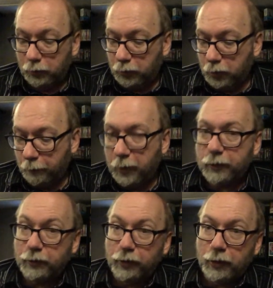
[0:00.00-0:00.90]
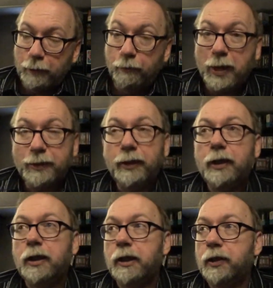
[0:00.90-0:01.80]
Uh, Boxing Day, yeah. Boxing
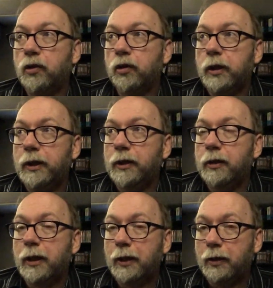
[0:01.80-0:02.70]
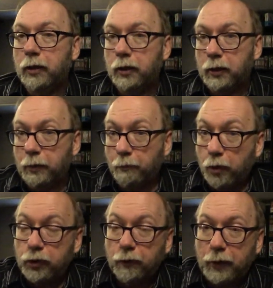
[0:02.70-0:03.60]
Day in, North, in
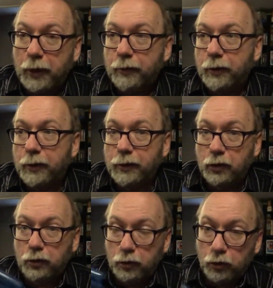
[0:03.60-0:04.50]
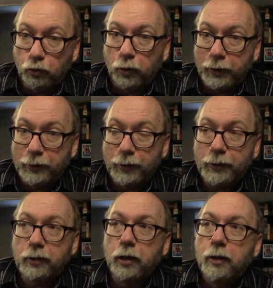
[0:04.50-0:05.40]
most of Canada is the
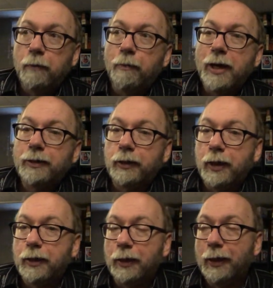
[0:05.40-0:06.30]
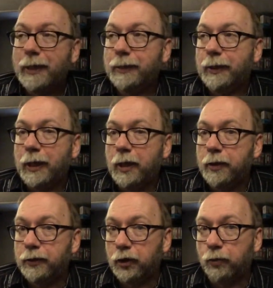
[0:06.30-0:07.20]
26th. Boxing Day in Atlantic Canada
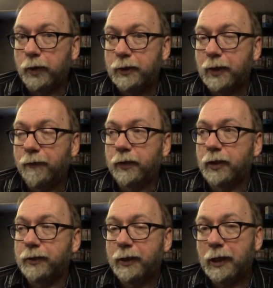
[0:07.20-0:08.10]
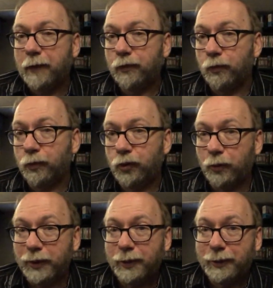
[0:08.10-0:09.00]
is the 27th because they take out the
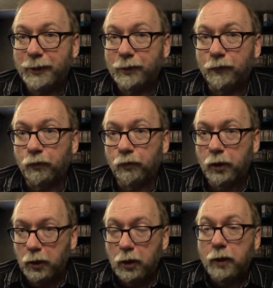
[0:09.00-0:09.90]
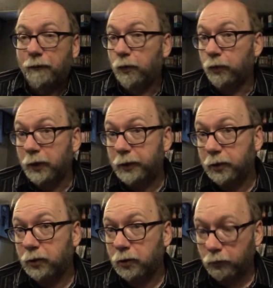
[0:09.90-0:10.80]
26th for, for
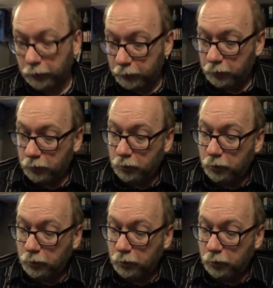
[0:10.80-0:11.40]
religious reasons.